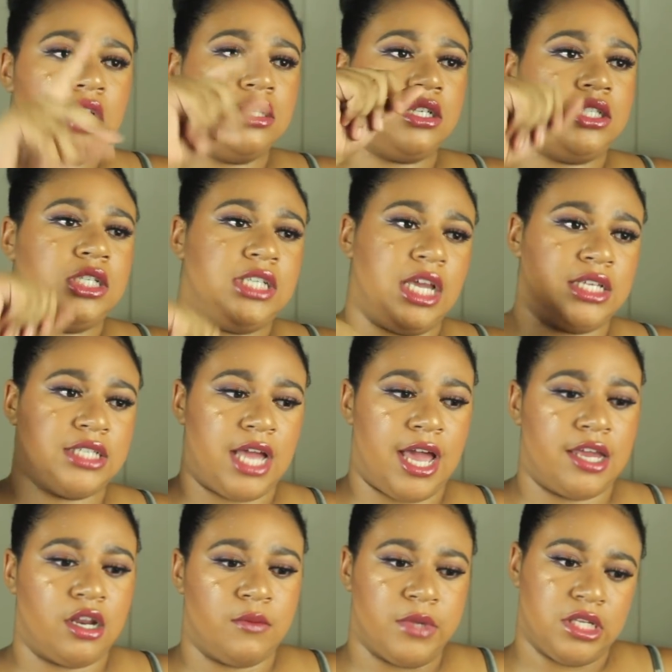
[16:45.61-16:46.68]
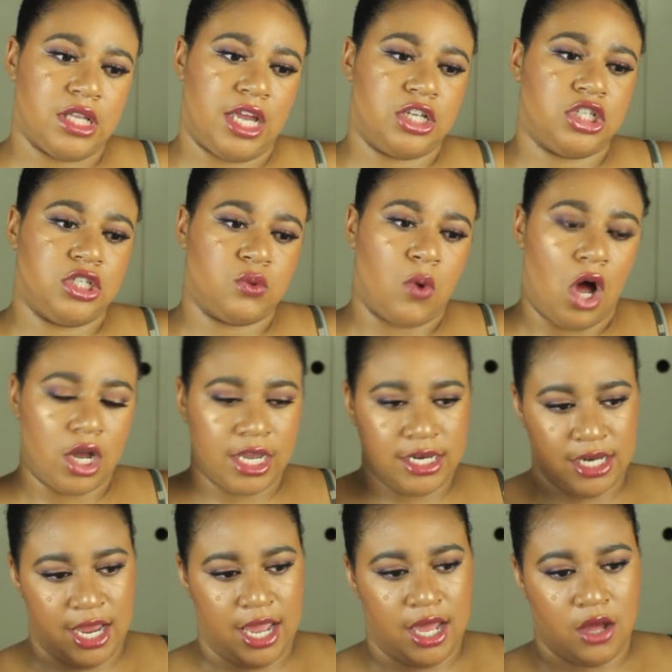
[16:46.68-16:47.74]
So she takes the item, and like she's
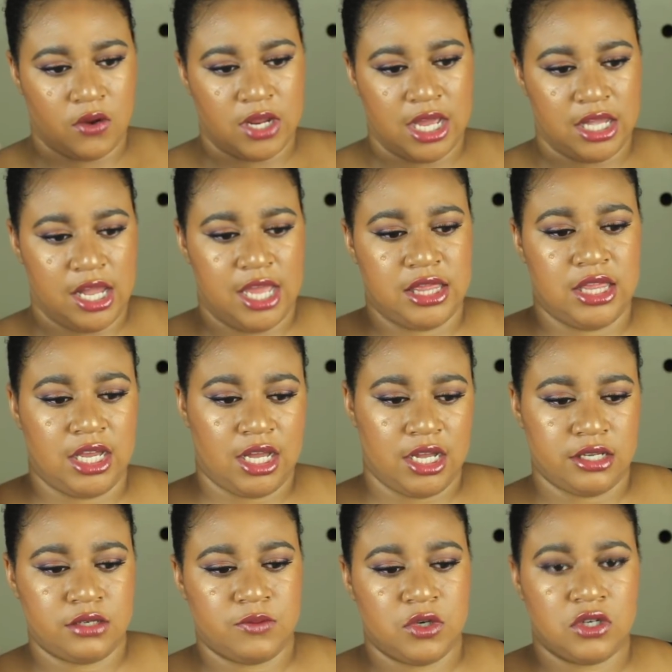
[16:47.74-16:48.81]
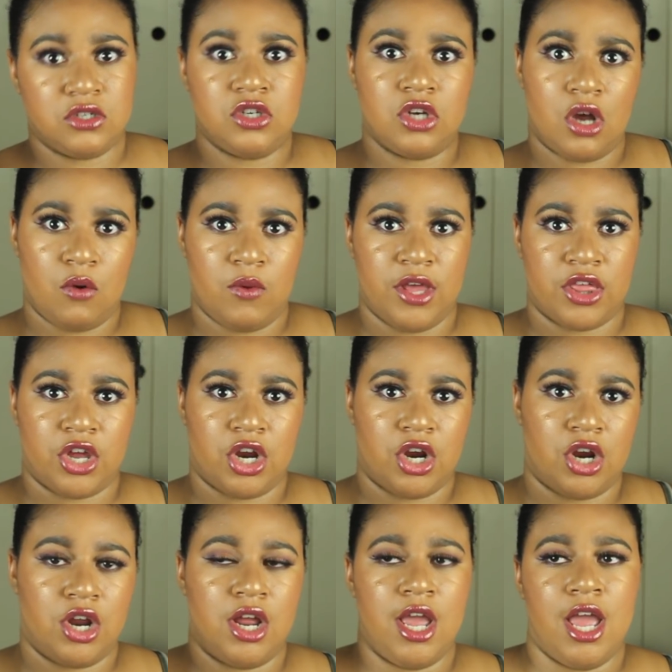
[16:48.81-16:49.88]
walking down, and like the customer is, you know, with
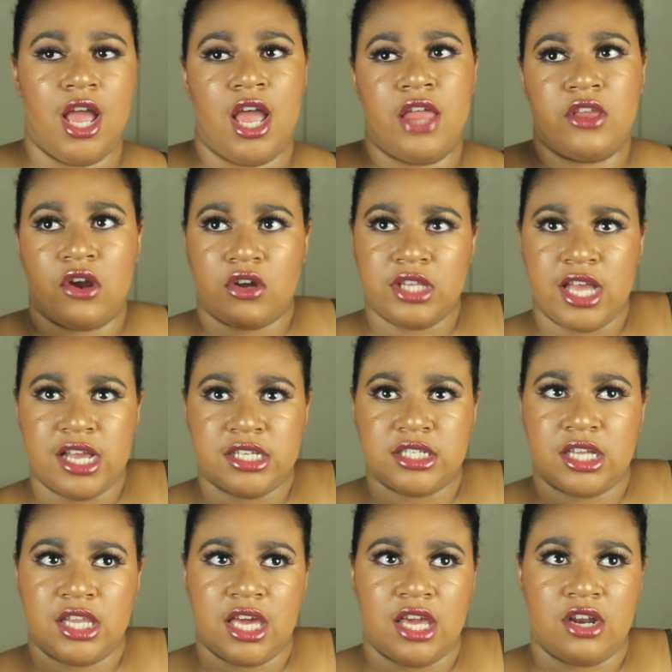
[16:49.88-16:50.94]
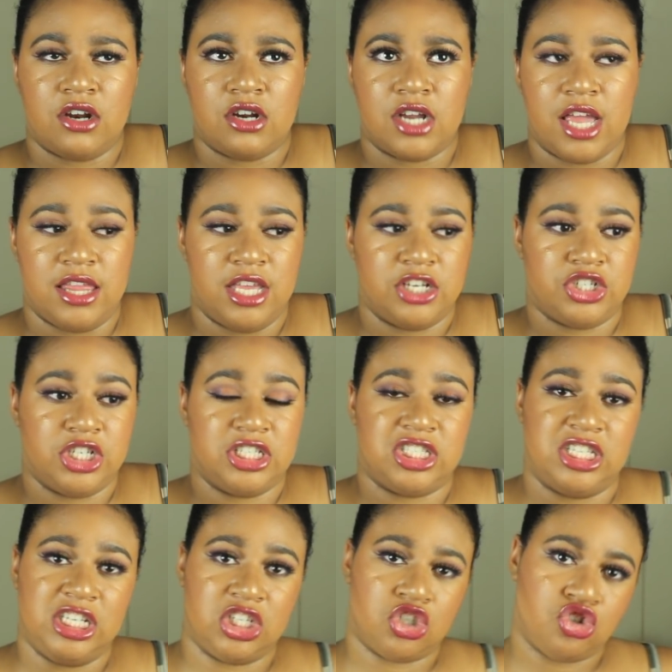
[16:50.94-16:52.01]
her, and they're on the escalator, and then she
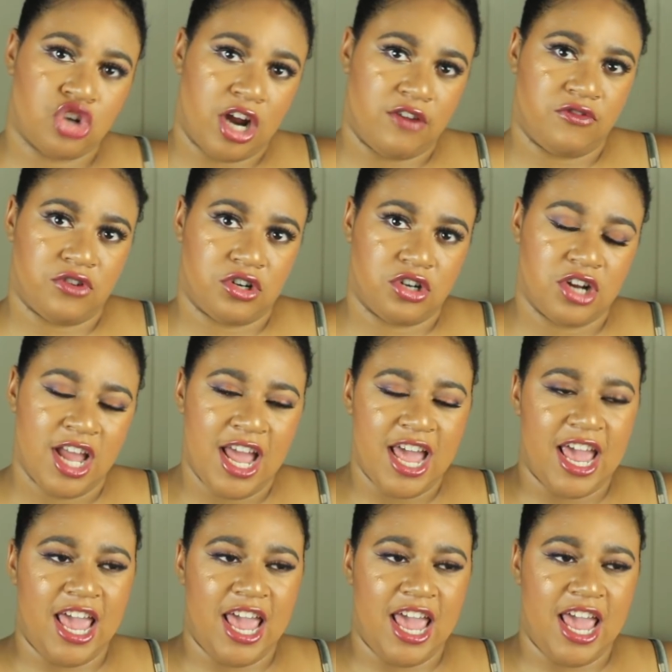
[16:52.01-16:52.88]
sees Trevor,